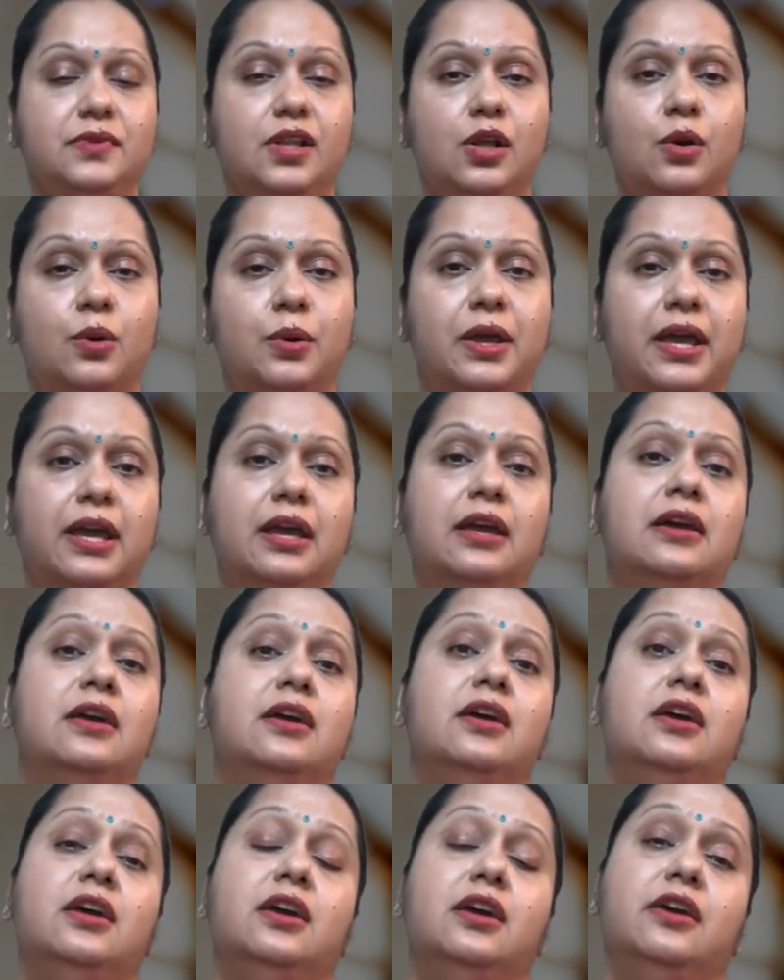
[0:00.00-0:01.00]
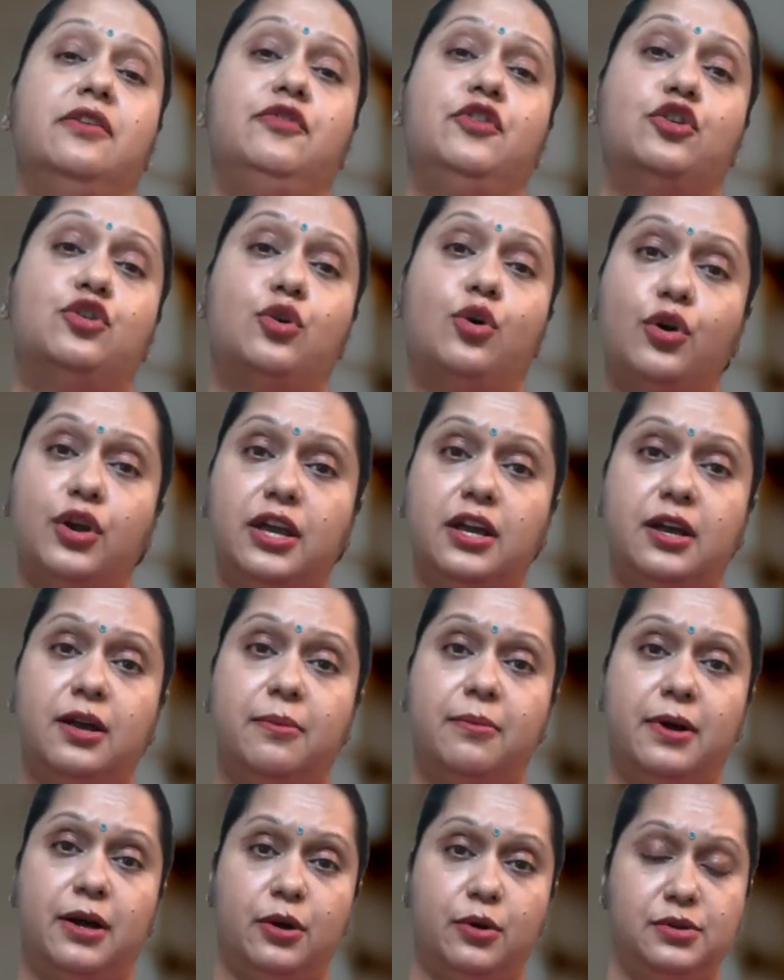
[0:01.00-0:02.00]
Okay, if you're talking
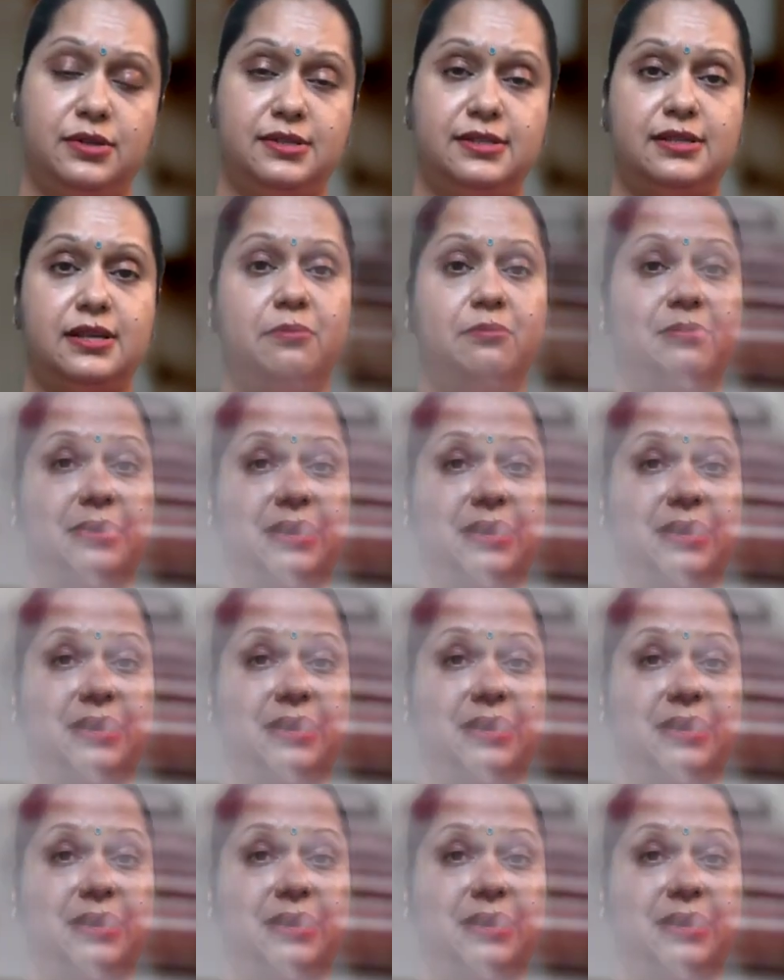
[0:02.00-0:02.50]
about some